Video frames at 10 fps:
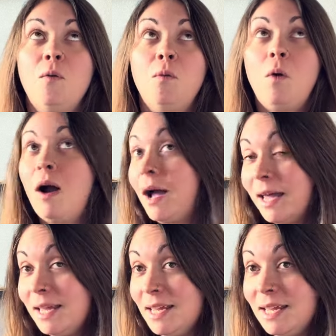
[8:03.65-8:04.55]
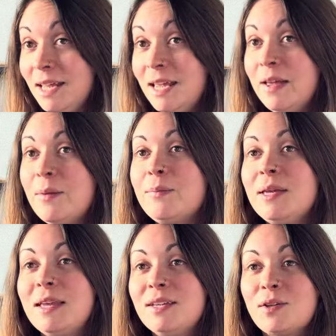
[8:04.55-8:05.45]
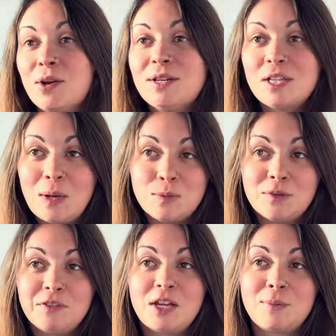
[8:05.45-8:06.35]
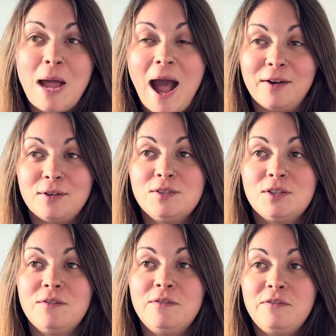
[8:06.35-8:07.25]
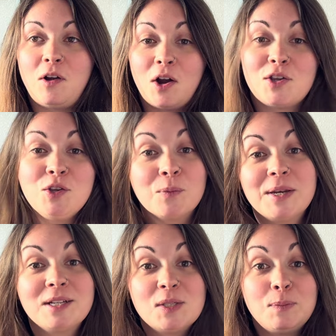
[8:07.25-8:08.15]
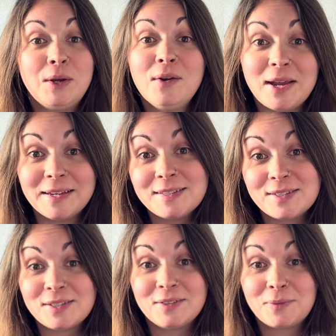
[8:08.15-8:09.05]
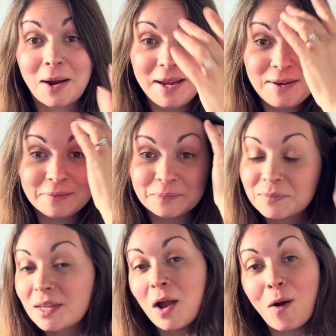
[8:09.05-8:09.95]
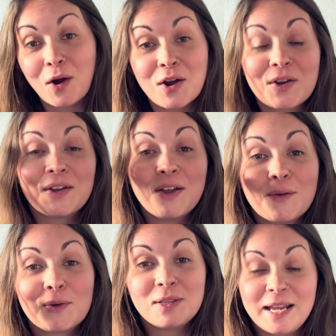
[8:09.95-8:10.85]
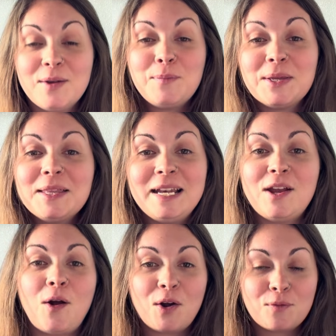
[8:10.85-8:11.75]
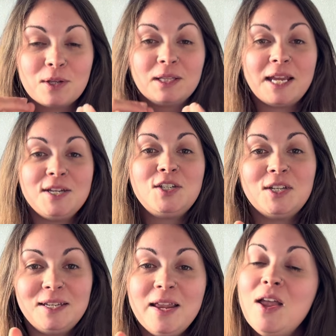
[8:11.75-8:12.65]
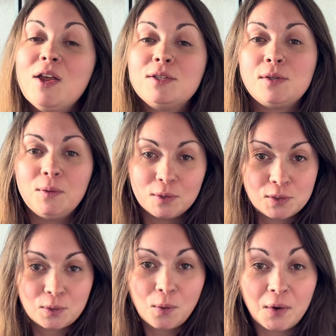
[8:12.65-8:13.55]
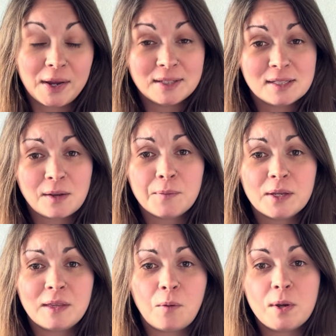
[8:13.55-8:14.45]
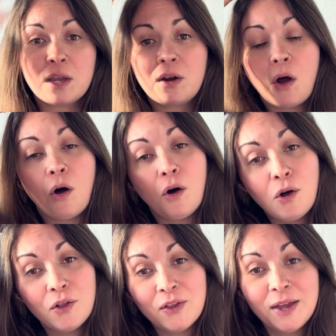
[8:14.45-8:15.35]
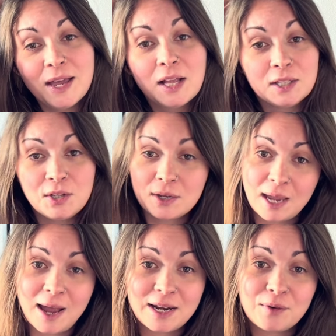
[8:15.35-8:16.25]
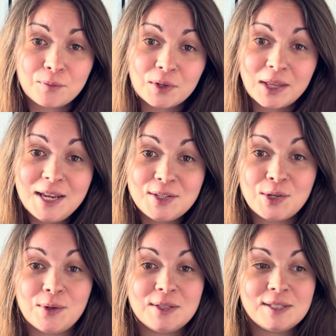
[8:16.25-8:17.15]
Why? Because archetypes reflect patterns of our human experience, right? Our relatability, our relation to the story. It's something that we can all look at and relate to.